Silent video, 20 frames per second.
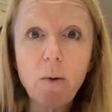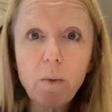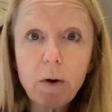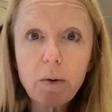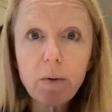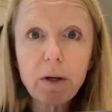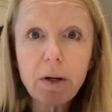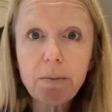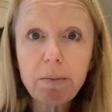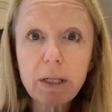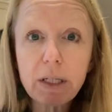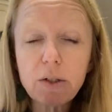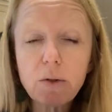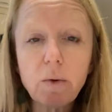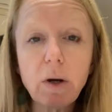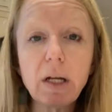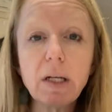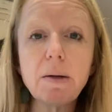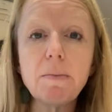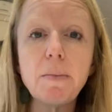we wouldn't be
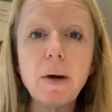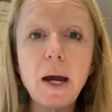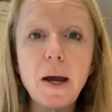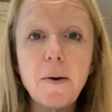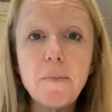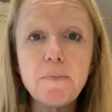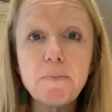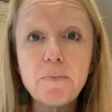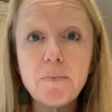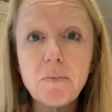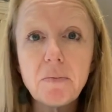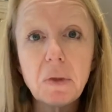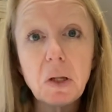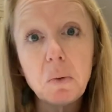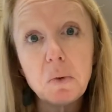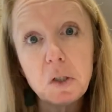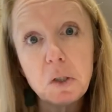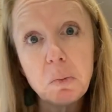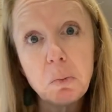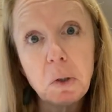surrounded by it.
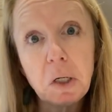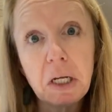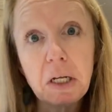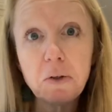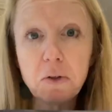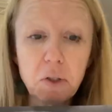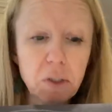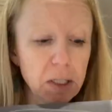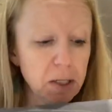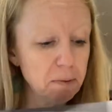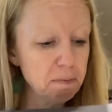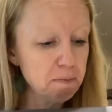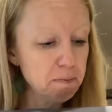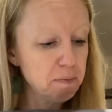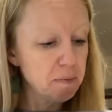It's pretty interesting.